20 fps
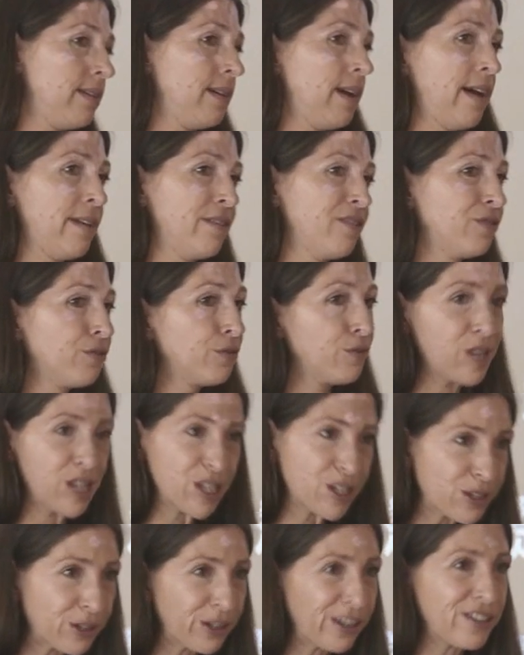I've
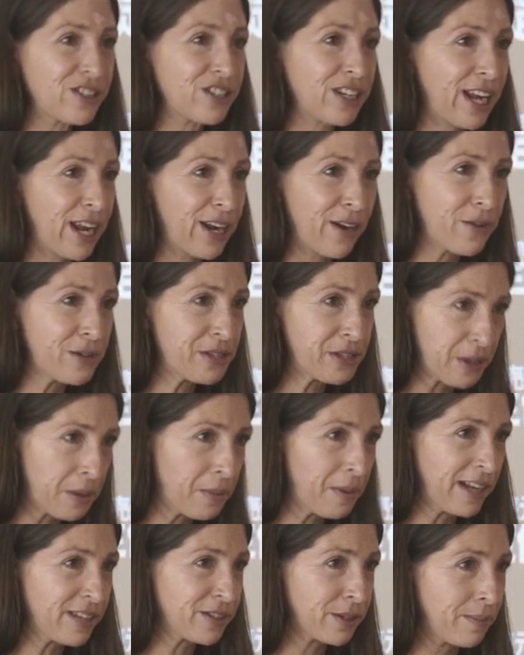researched and I know so
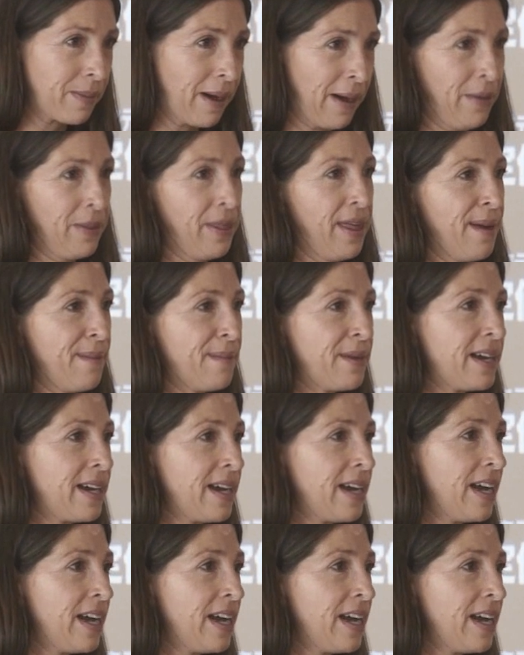much about them,